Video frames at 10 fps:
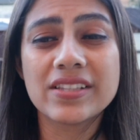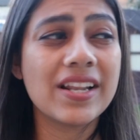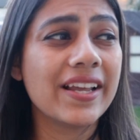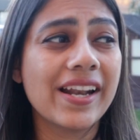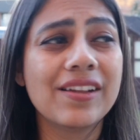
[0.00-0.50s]
It's
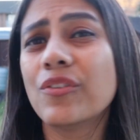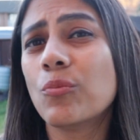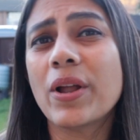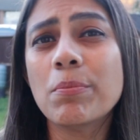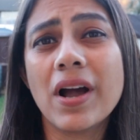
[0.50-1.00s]
like getting
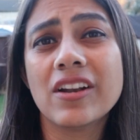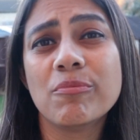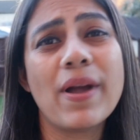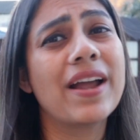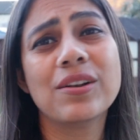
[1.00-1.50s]
from one part
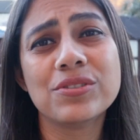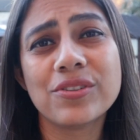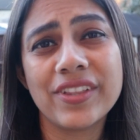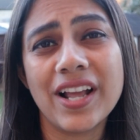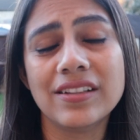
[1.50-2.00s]
of Bangalore
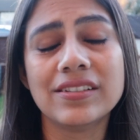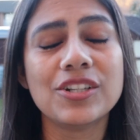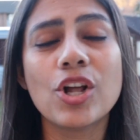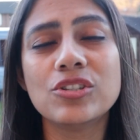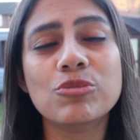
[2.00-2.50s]
to the other.
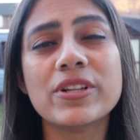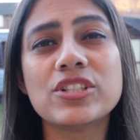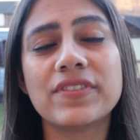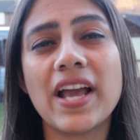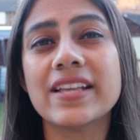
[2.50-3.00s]
Not too
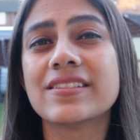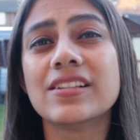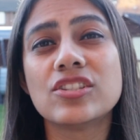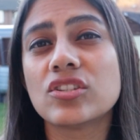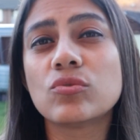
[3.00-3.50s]
much of a hassle,
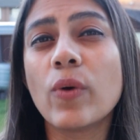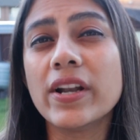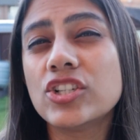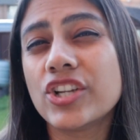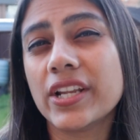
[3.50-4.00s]
it's just
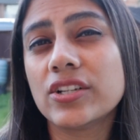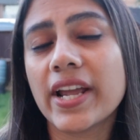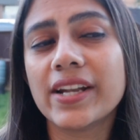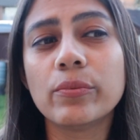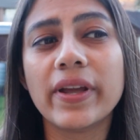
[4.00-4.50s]
one train
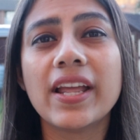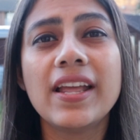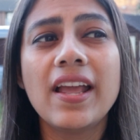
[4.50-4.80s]
ride away.